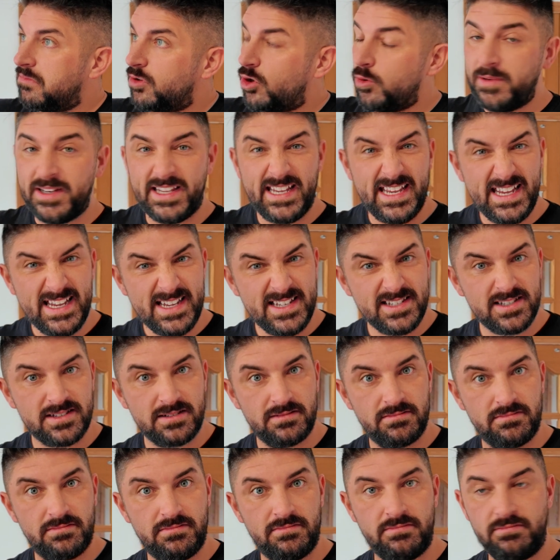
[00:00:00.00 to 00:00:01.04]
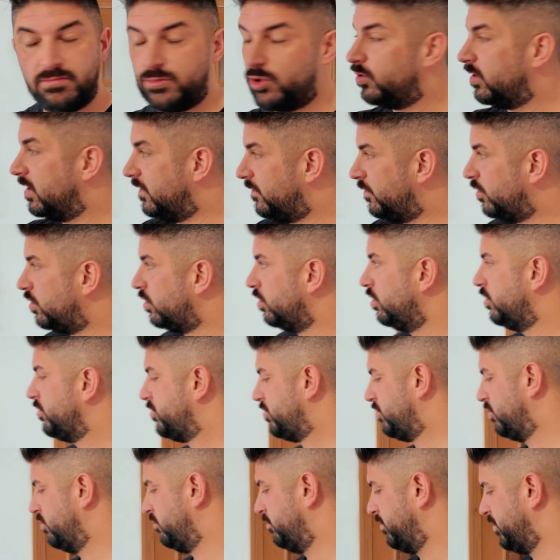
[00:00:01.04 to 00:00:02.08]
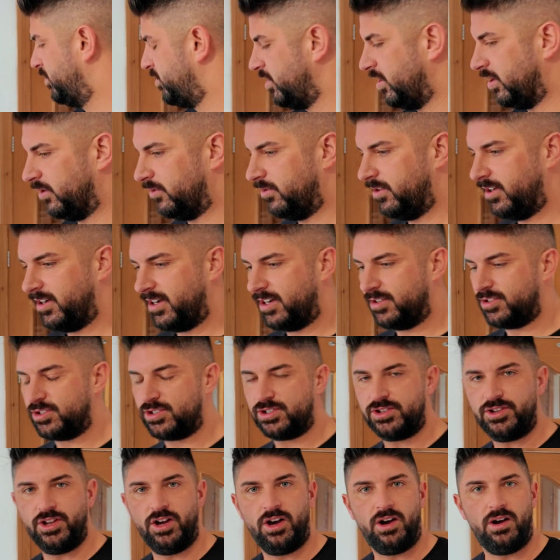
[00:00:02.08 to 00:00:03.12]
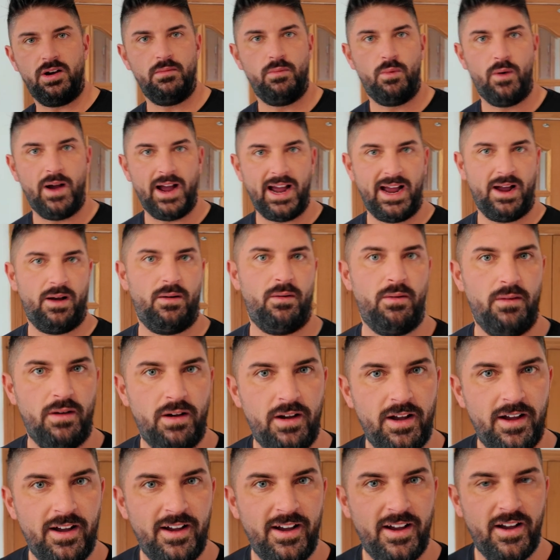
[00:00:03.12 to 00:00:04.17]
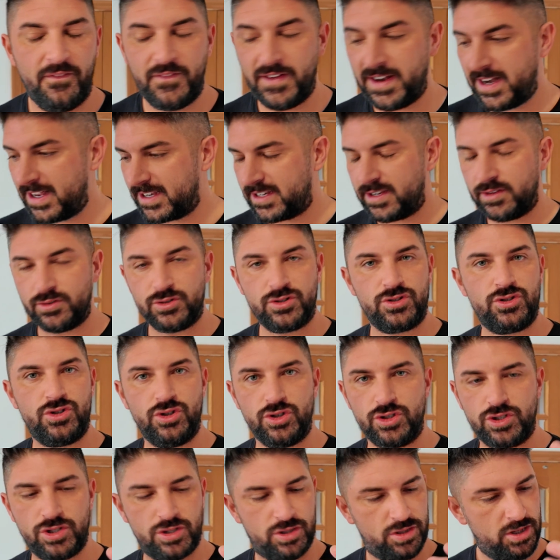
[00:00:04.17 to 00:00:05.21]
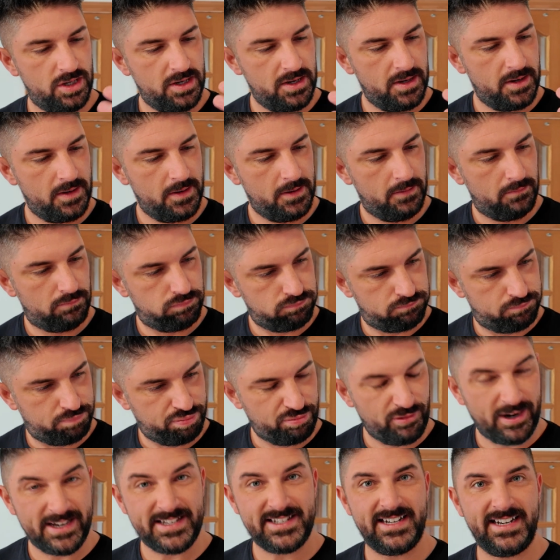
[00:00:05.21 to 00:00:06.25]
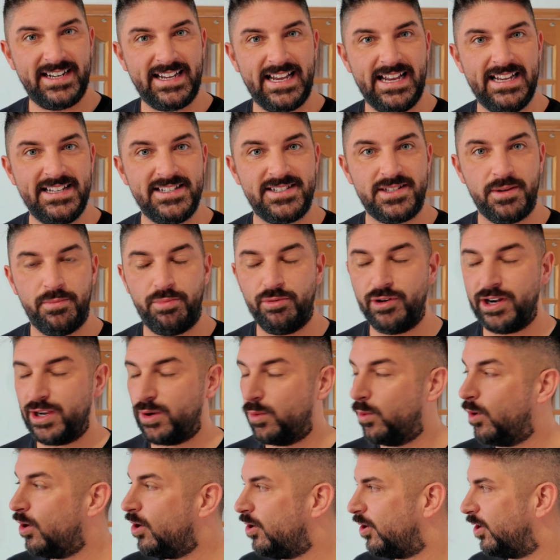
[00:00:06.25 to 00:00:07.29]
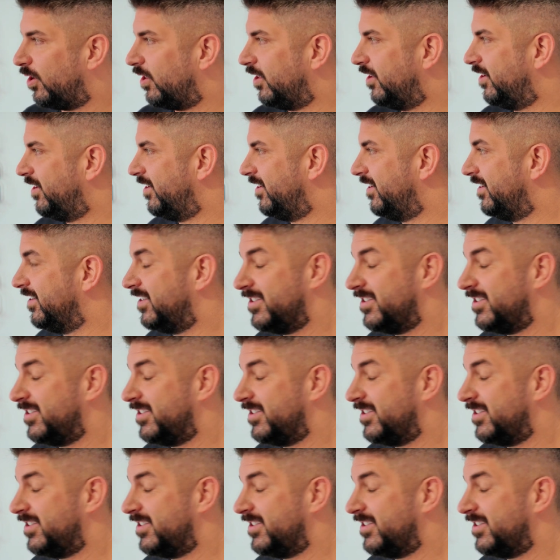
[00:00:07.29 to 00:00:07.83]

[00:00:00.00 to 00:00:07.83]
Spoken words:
a couple of years, couldn't even close the number 2. I just thought, wow. I felt like I was just pressing against a brick wall.